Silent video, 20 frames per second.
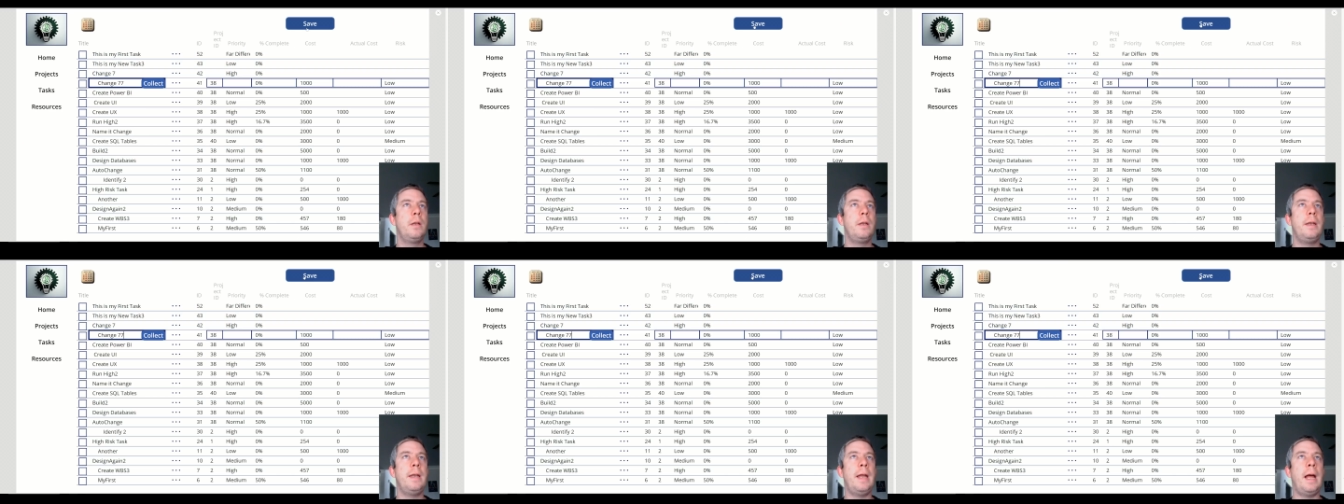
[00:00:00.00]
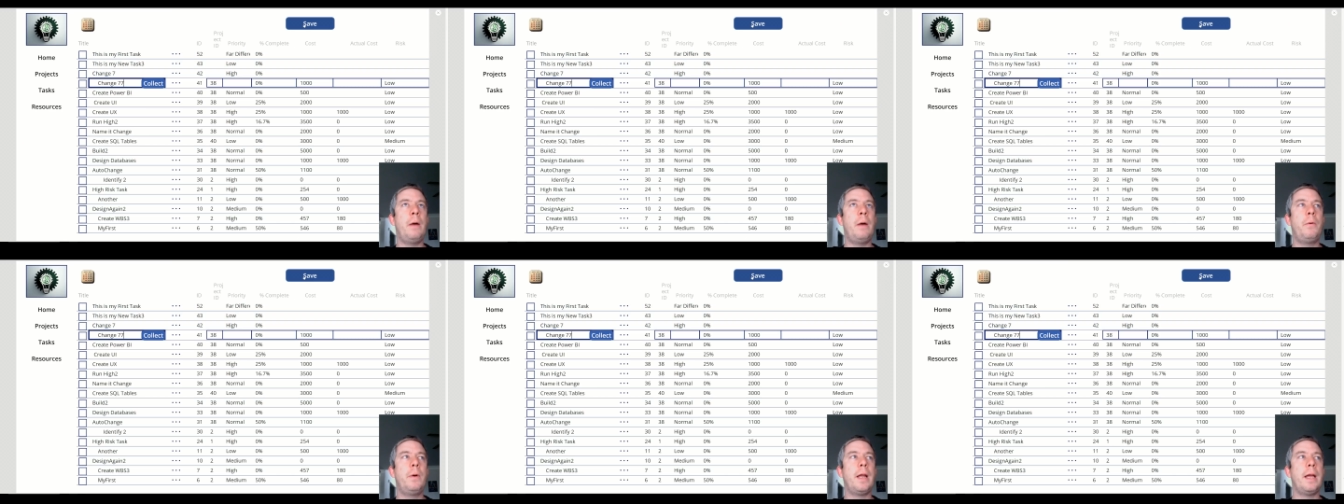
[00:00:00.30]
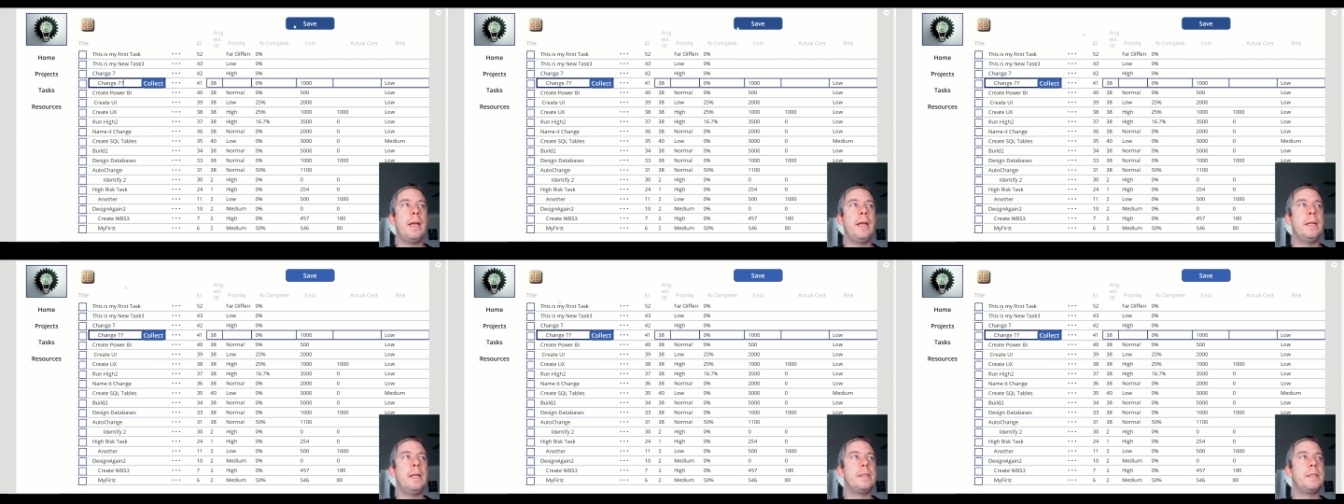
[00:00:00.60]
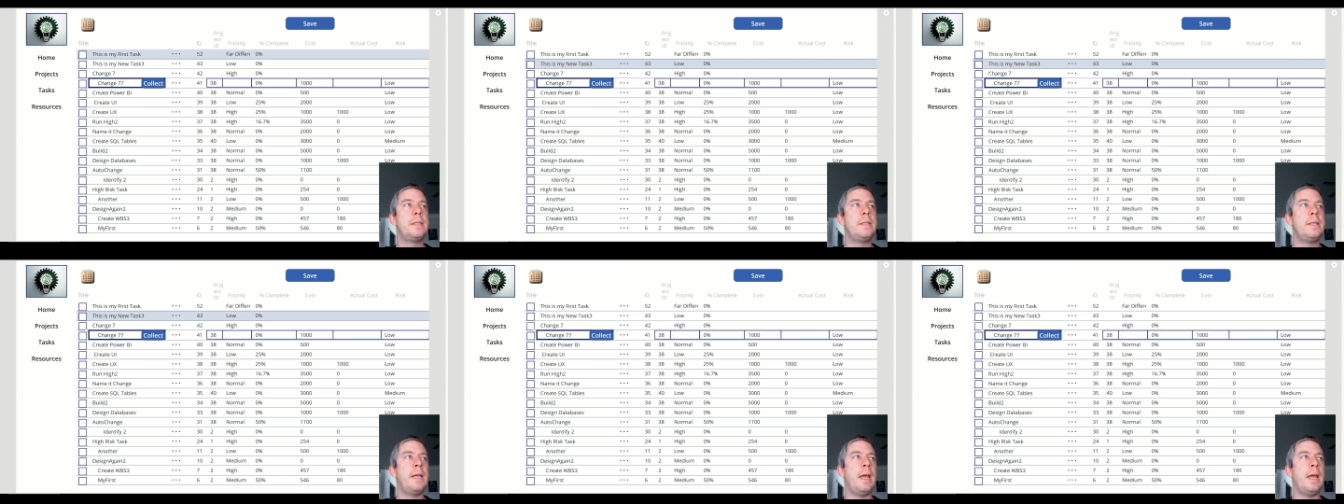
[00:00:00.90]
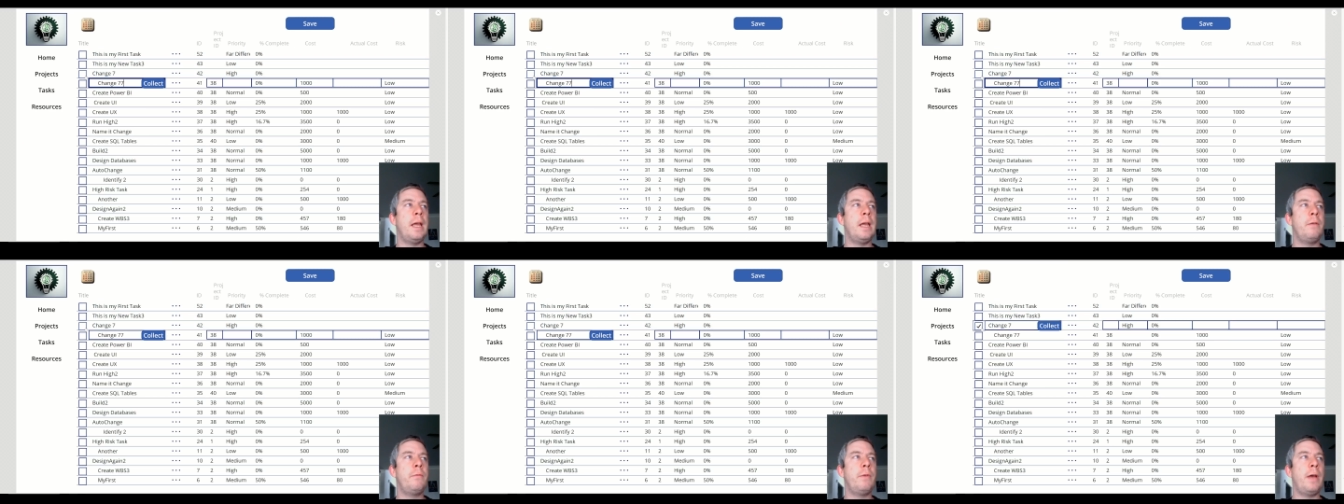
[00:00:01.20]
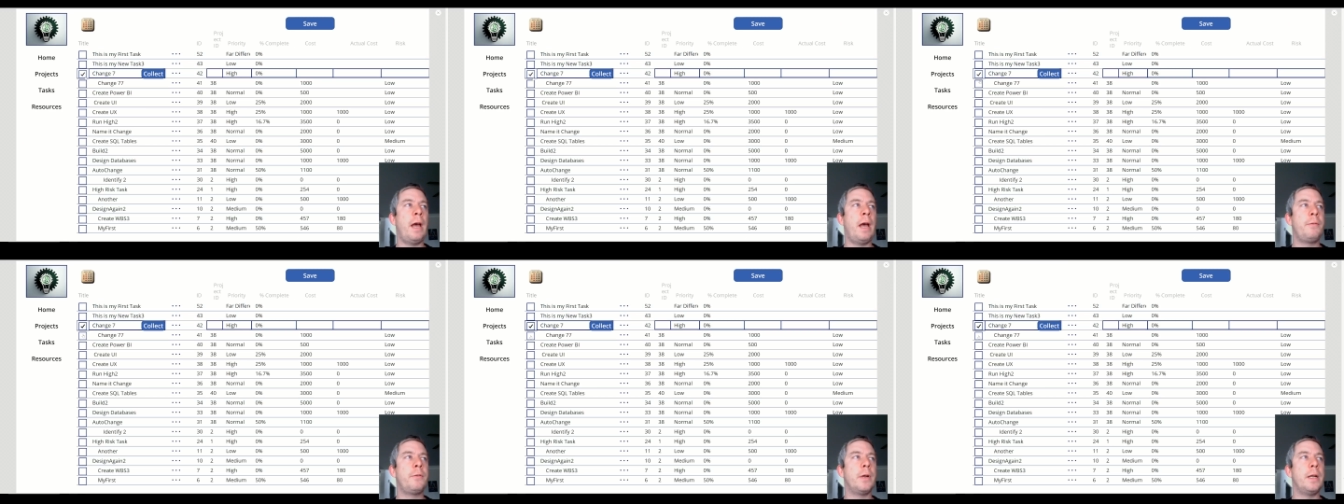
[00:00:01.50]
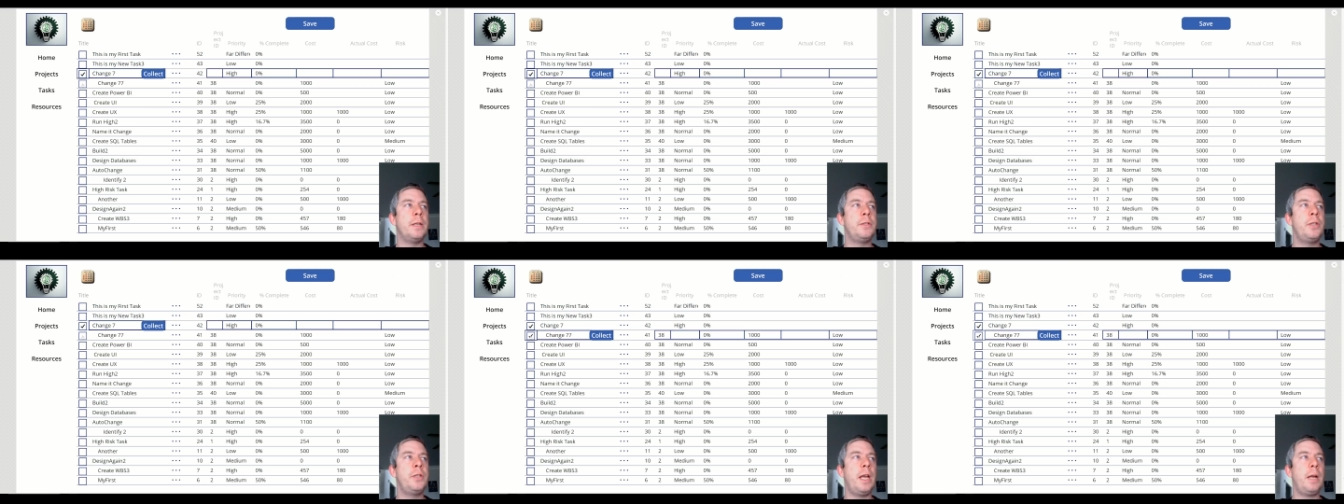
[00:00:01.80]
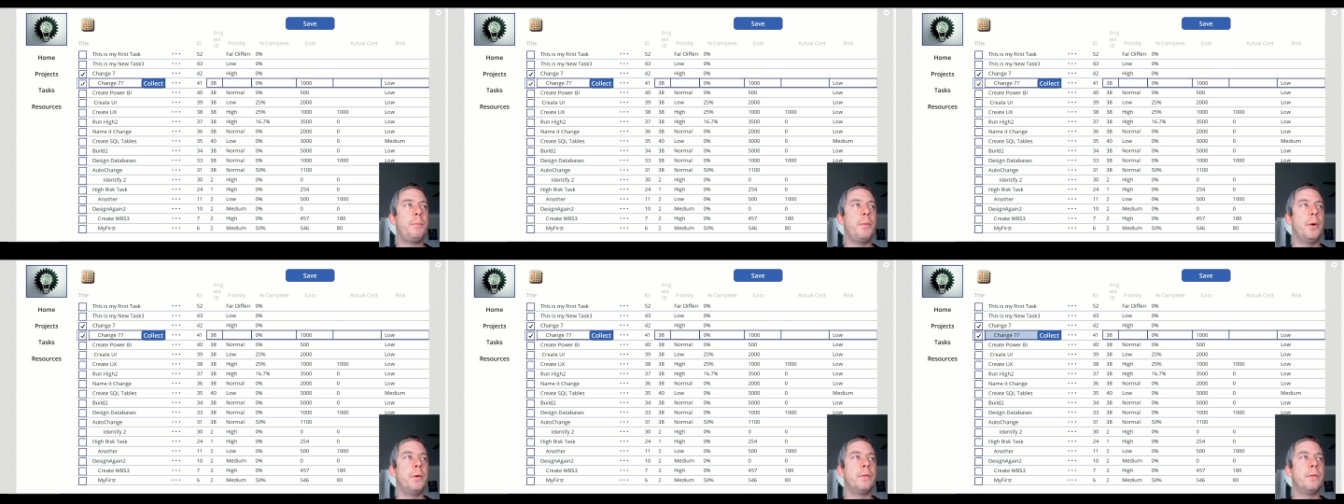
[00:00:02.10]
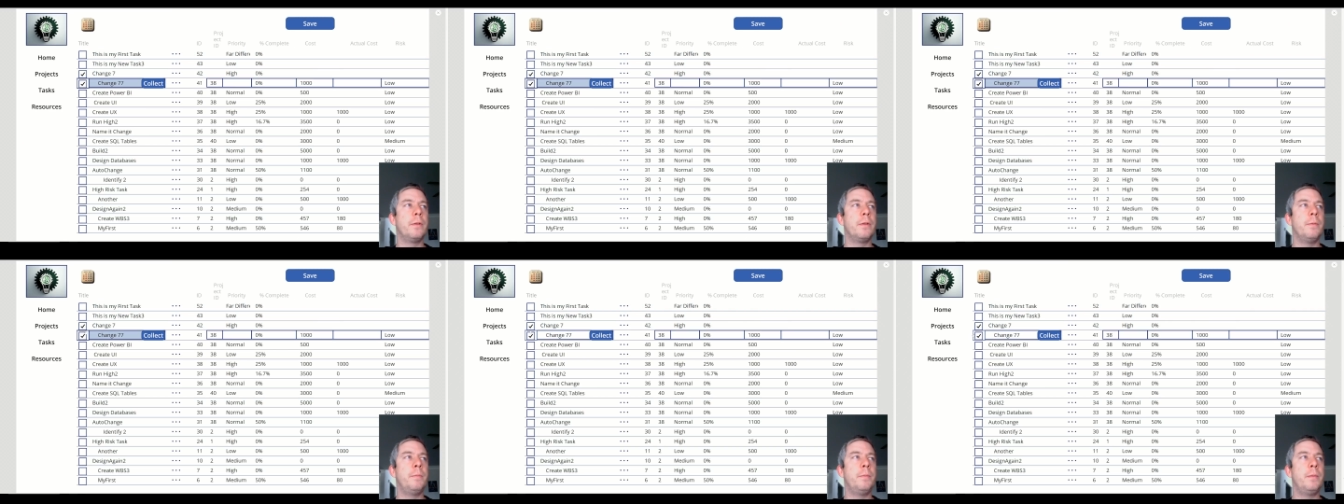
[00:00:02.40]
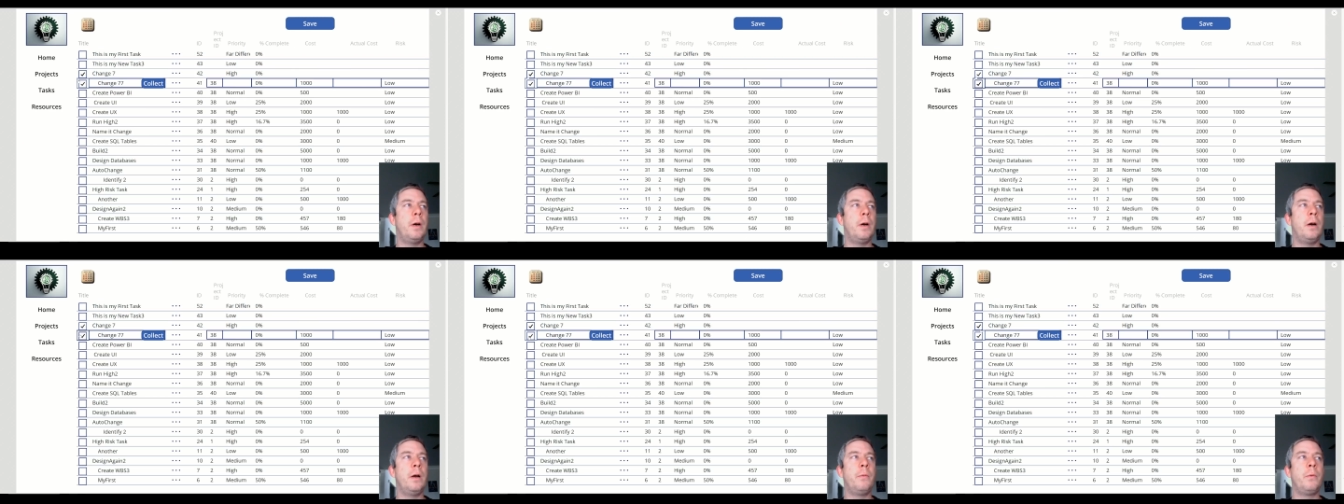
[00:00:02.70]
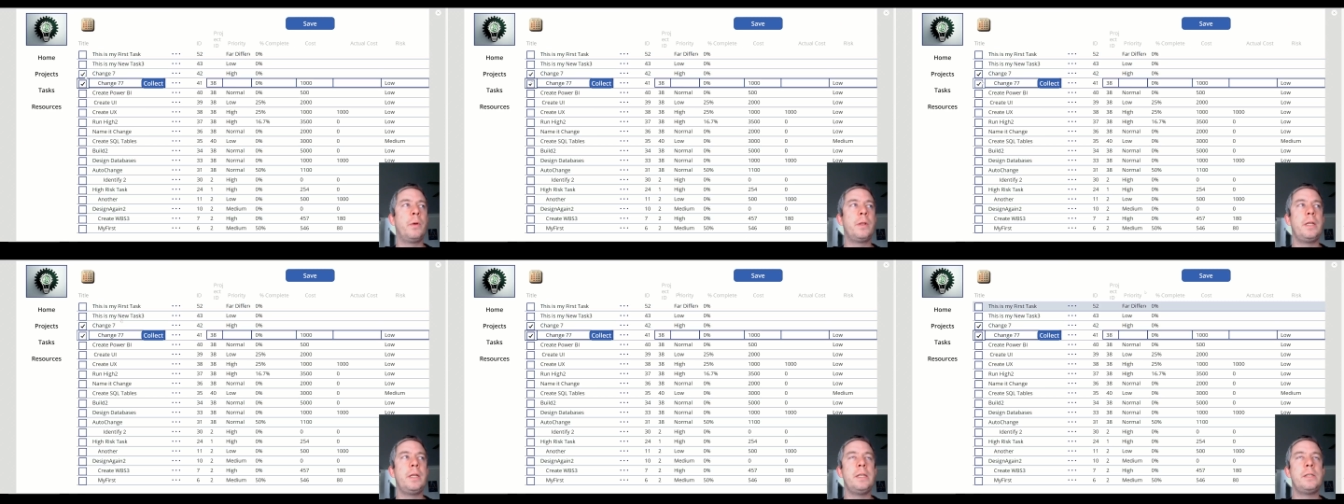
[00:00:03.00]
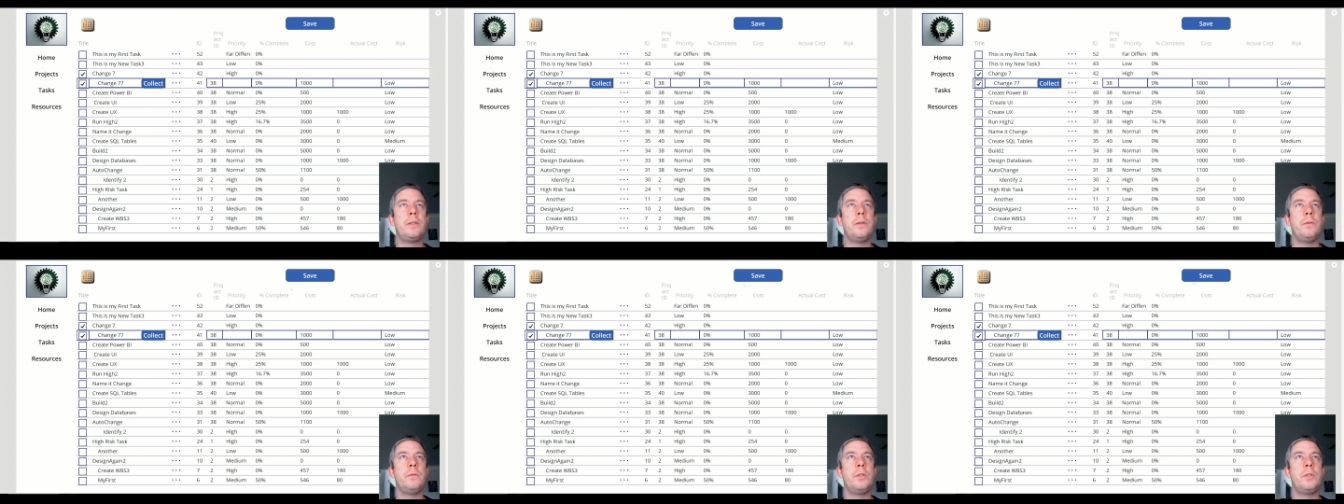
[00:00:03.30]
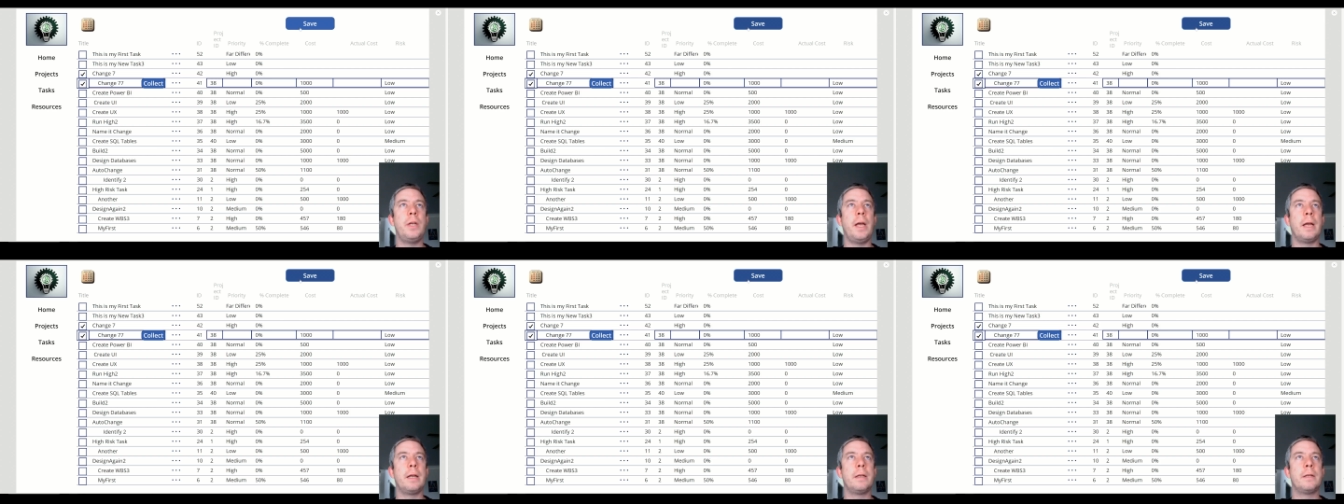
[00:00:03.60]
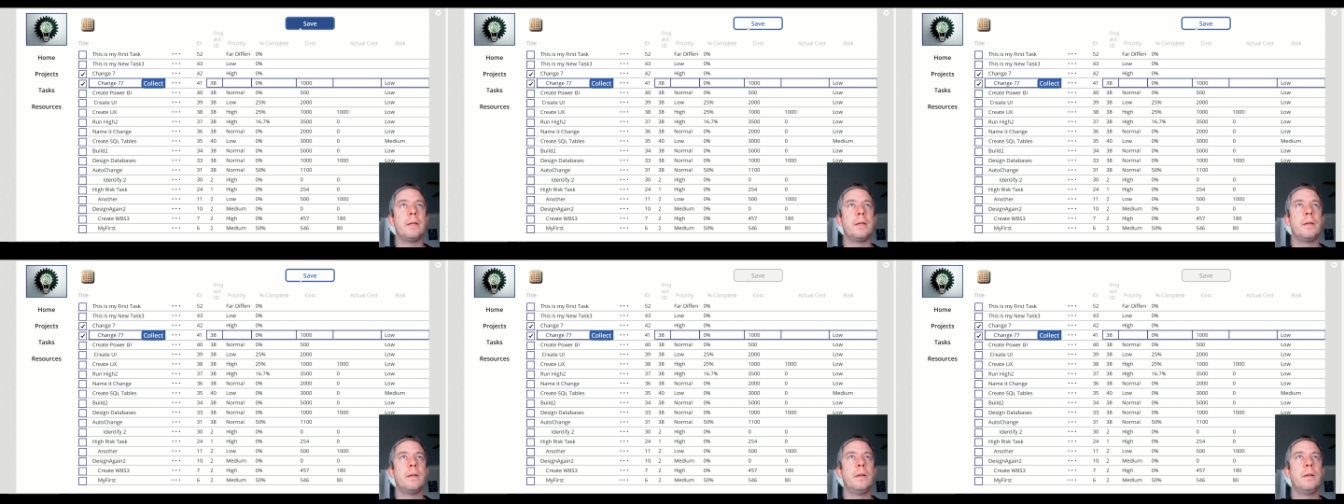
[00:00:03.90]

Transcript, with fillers: Now when I hit save, after I check both of them, I want these two checked.